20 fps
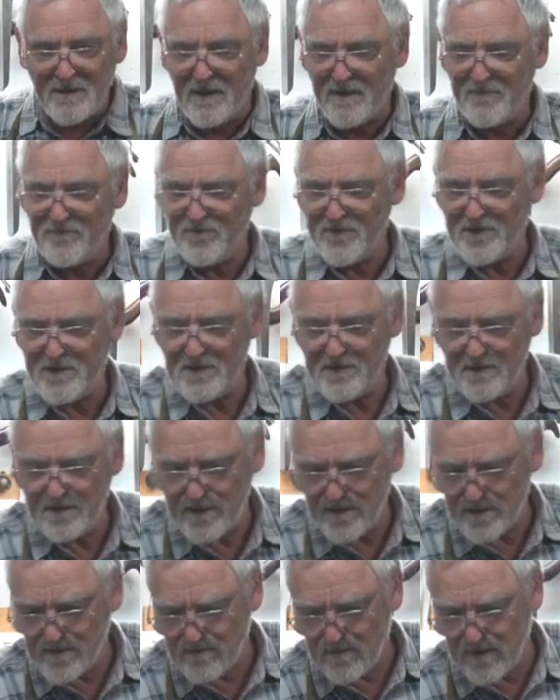I have fitted to
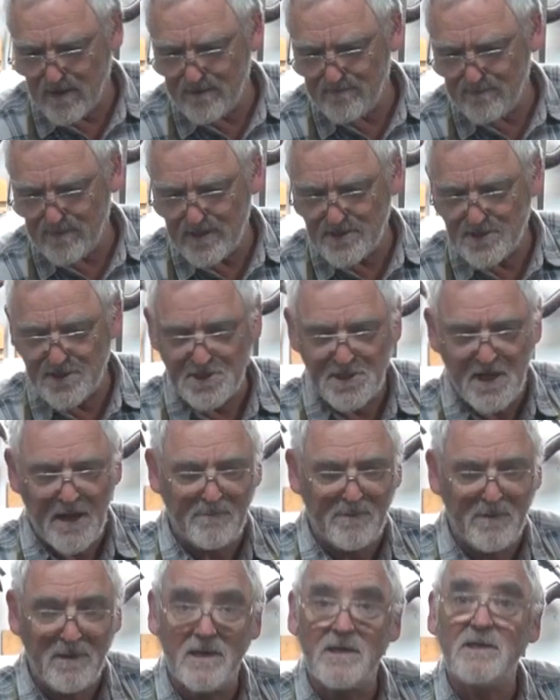this one is a
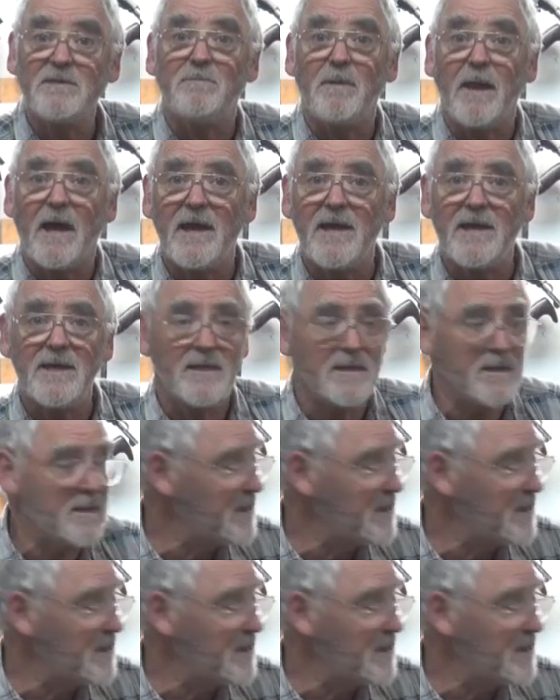Japanese blade,